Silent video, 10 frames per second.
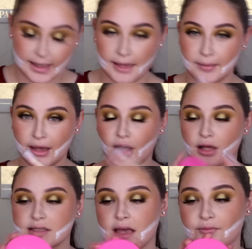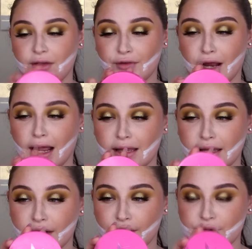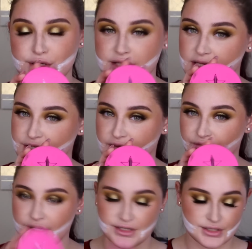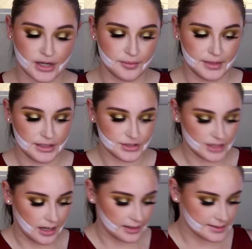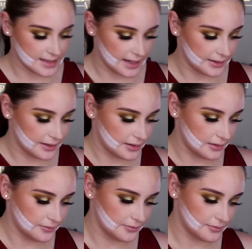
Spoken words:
And my all-time favorite highlighter, which is the Jeffree Star Peach Goddess highlighter.